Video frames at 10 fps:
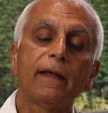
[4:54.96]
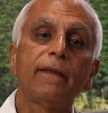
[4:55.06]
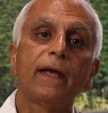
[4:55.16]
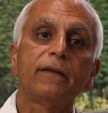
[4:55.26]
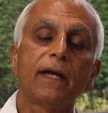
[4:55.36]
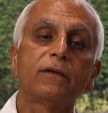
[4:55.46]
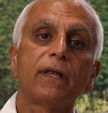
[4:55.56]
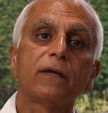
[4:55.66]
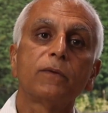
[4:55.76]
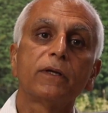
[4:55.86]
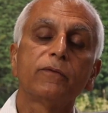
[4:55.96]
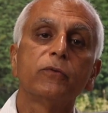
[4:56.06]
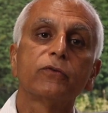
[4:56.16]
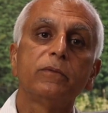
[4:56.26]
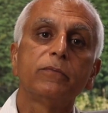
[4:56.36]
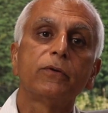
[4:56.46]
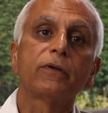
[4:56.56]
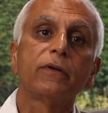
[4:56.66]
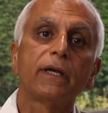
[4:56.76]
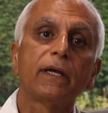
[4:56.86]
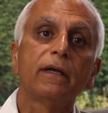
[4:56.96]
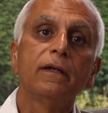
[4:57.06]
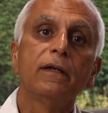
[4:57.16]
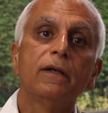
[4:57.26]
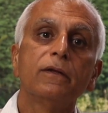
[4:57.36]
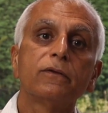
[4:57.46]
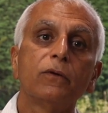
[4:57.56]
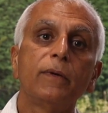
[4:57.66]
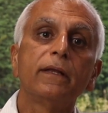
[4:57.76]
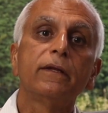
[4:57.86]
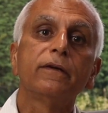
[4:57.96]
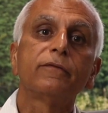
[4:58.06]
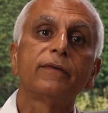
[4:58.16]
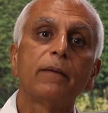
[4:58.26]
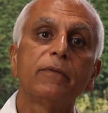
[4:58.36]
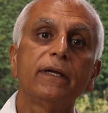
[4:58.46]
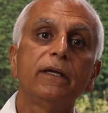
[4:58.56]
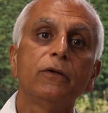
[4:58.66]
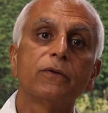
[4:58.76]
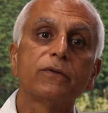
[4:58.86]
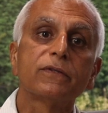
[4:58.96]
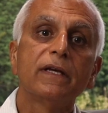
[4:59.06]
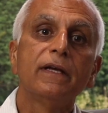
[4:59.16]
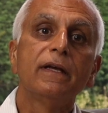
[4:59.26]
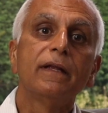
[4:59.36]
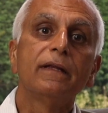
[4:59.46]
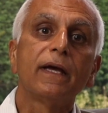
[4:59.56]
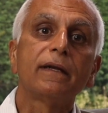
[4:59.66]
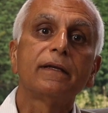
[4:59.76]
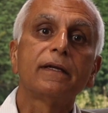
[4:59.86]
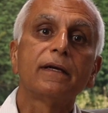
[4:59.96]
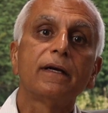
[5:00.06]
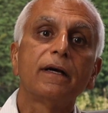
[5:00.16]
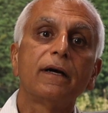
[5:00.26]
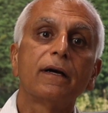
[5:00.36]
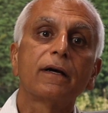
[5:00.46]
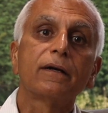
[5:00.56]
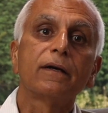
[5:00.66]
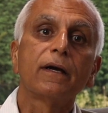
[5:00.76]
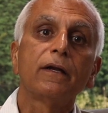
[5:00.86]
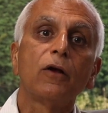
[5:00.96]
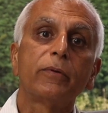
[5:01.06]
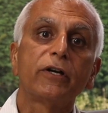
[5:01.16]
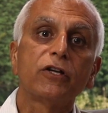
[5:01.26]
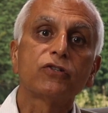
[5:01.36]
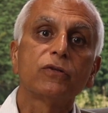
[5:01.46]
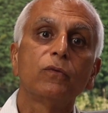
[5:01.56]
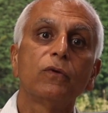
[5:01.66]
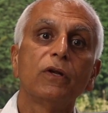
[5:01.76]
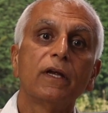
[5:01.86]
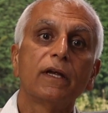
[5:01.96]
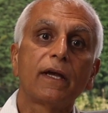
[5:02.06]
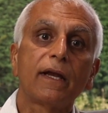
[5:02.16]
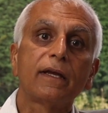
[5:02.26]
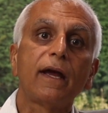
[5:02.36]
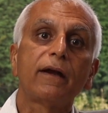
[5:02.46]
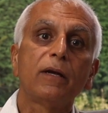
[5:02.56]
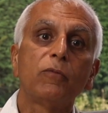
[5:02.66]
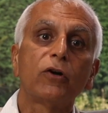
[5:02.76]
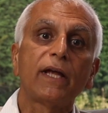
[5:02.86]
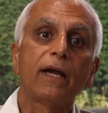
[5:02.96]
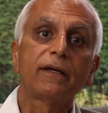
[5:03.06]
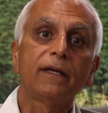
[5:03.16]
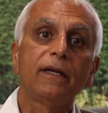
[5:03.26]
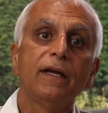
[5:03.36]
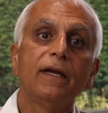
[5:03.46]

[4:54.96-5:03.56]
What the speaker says: And that's one of the most important things. So when the family knows that an operation can carry a mortality,